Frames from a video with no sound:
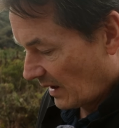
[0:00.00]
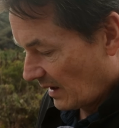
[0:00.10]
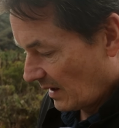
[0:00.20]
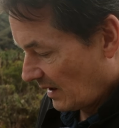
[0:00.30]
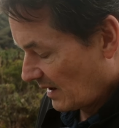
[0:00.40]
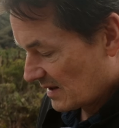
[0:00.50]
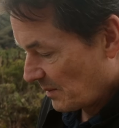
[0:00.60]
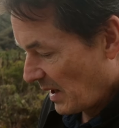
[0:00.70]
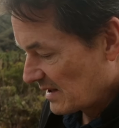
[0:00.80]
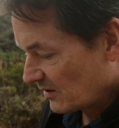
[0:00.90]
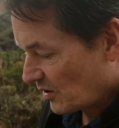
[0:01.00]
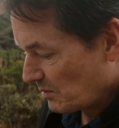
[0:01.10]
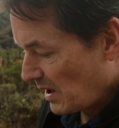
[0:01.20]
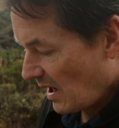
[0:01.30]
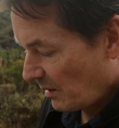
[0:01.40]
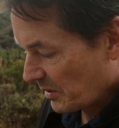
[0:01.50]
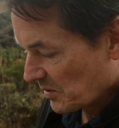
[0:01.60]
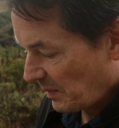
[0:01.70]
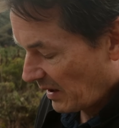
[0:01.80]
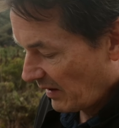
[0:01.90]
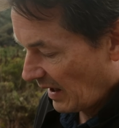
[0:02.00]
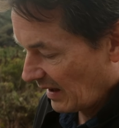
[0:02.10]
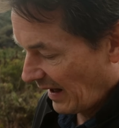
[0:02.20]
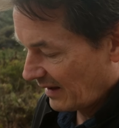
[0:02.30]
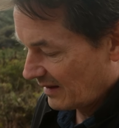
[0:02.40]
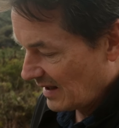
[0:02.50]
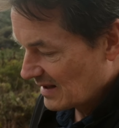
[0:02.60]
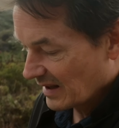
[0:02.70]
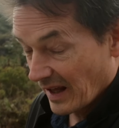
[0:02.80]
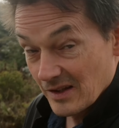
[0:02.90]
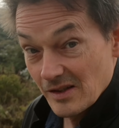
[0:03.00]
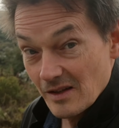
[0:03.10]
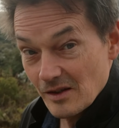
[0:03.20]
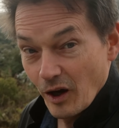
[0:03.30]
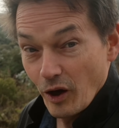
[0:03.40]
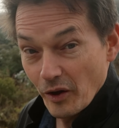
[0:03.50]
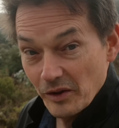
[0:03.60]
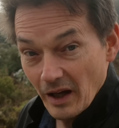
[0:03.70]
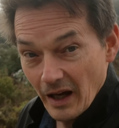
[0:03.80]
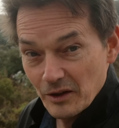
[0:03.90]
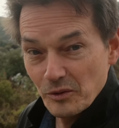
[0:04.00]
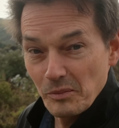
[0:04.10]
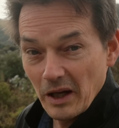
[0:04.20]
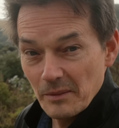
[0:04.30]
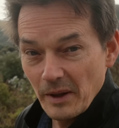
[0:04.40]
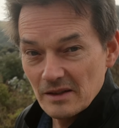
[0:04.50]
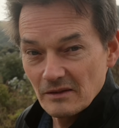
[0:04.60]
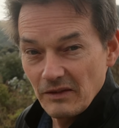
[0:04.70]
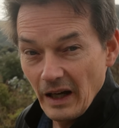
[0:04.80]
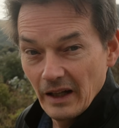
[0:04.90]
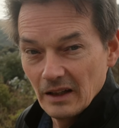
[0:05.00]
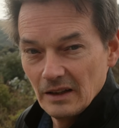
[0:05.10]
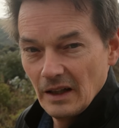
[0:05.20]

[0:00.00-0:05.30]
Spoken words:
it's amazing to me how much better I like these lenses on the 100 megapixel file.